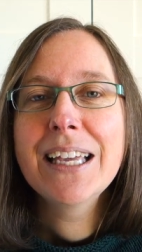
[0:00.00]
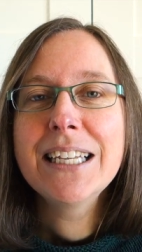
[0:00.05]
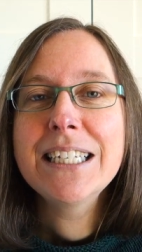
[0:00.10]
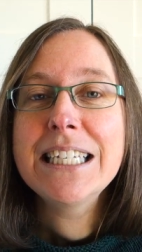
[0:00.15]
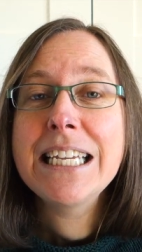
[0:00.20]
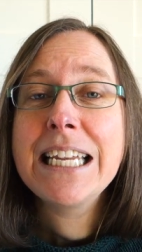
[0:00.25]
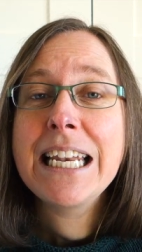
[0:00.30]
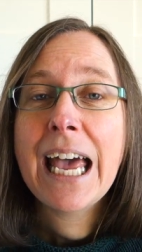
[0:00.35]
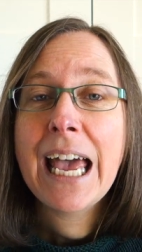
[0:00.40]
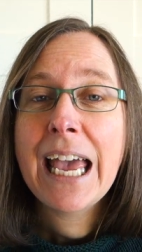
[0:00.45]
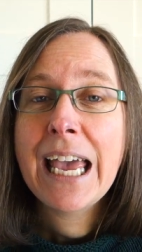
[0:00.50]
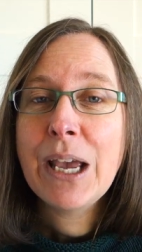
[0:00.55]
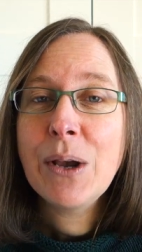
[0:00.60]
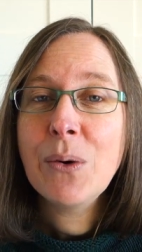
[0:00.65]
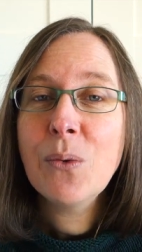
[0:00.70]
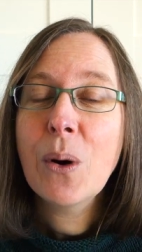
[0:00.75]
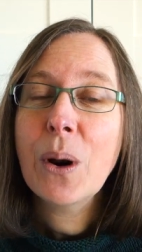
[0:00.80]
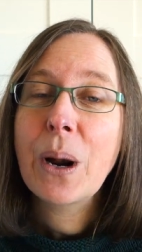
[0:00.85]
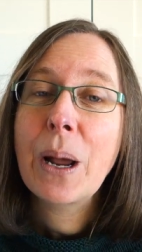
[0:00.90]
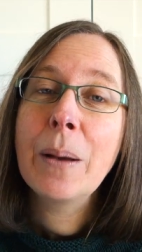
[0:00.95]
Today,
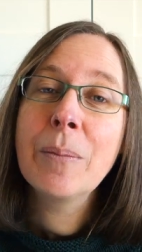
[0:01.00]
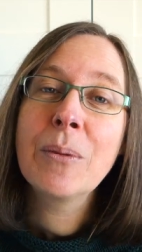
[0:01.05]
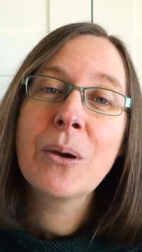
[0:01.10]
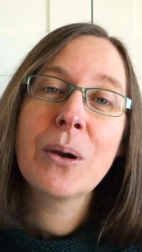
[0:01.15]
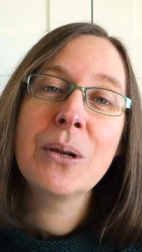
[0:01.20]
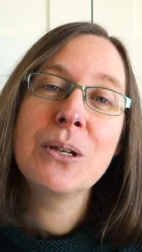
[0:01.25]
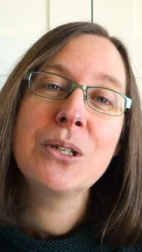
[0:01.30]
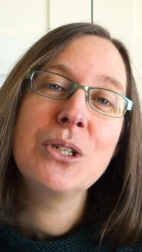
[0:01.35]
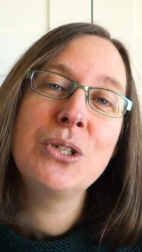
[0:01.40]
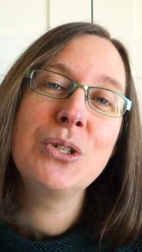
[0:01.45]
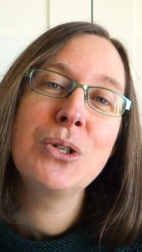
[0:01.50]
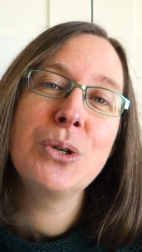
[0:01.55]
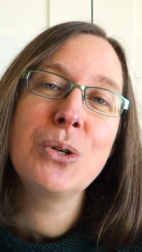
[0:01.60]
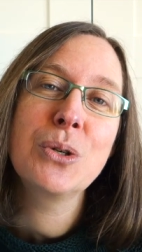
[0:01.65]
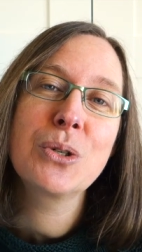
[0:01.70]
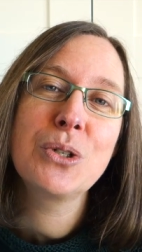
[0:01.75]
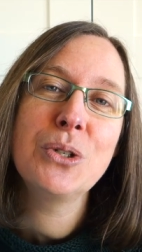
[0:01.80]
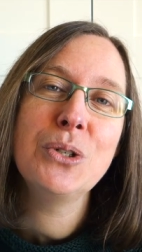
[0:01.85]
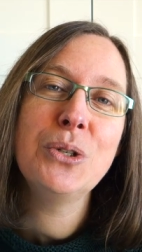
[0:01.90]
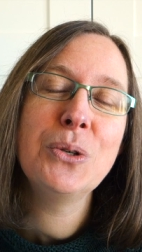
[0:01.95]
what I'm going to
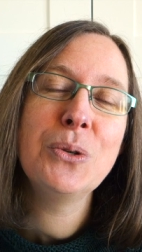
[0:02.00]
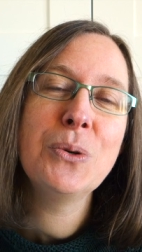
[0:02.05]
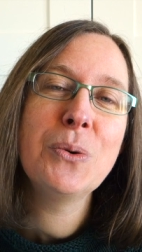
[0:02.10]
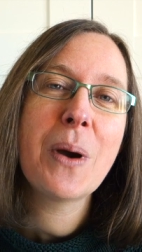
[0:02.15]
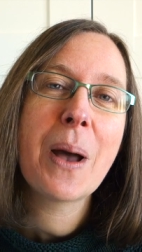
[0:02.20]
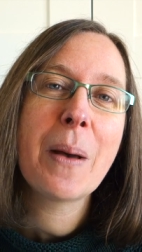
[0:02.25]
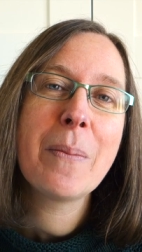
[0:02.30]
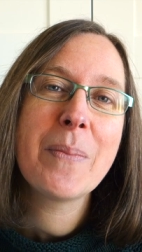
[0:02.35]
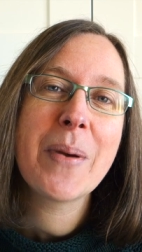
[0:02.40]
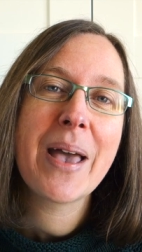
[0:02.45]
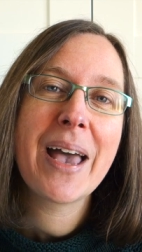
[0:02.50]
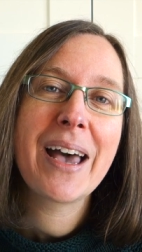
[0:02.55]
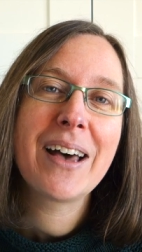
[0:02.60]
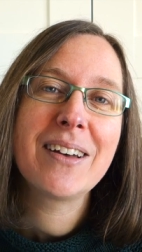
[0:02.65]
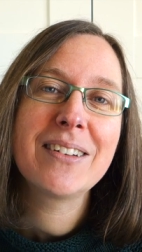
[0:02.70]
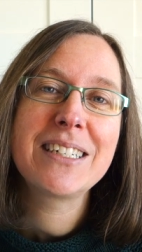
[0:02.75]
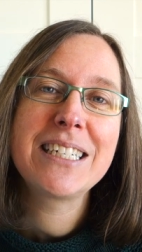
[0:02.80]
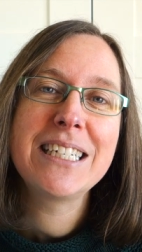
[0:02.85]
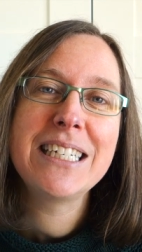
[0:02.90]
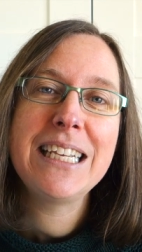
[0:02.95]
talk to you
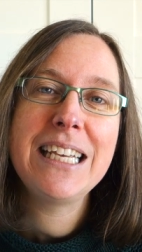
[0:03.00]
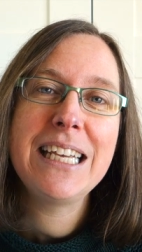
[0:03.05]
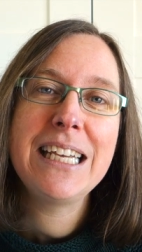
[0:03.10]
about